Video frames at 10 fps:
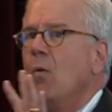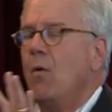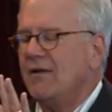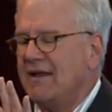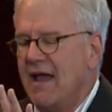
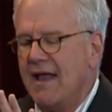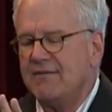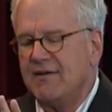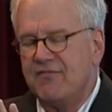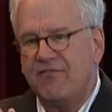what kind
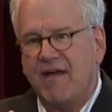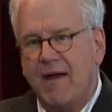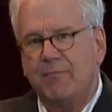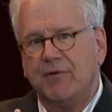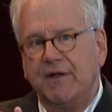of a
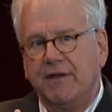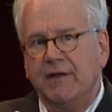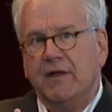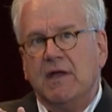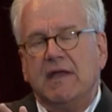fabric
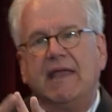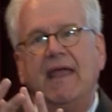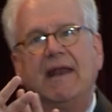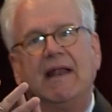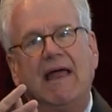
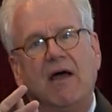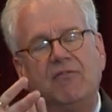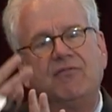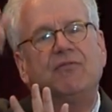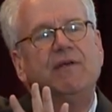can allow
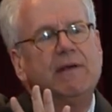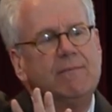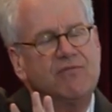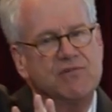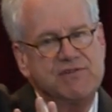
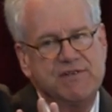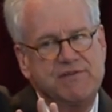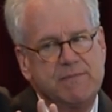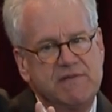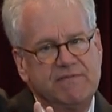freedom for
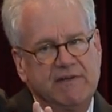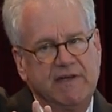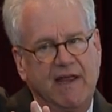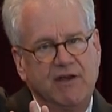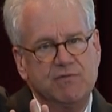systems of
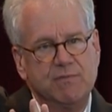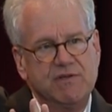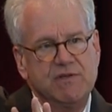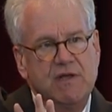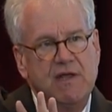engagement,
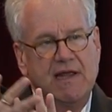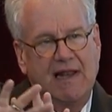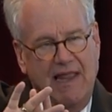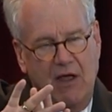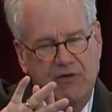
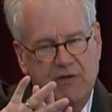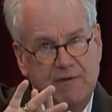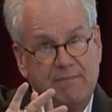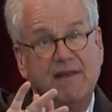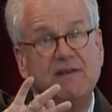allow
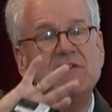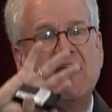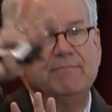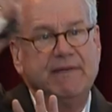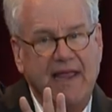human beings to
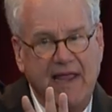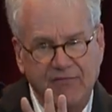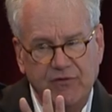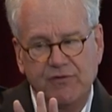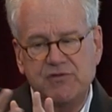have
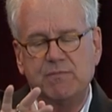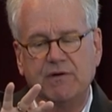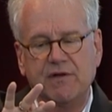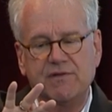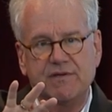behavioral
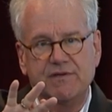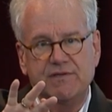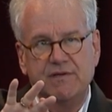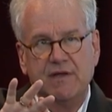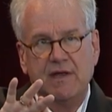experiences
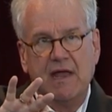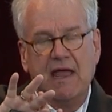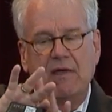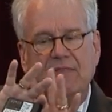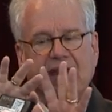
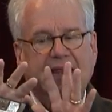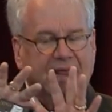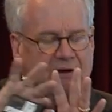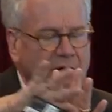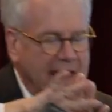that
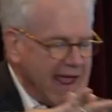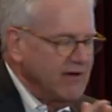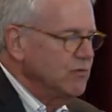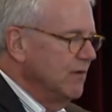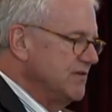
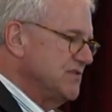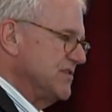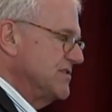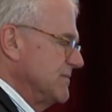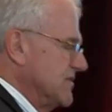interact with
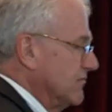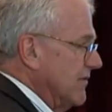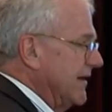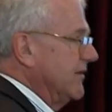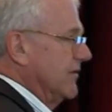systems of
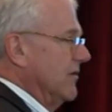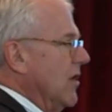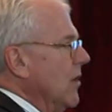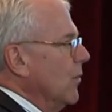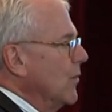record
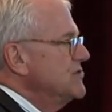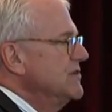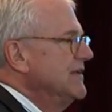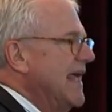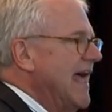which
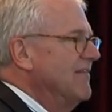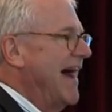need to have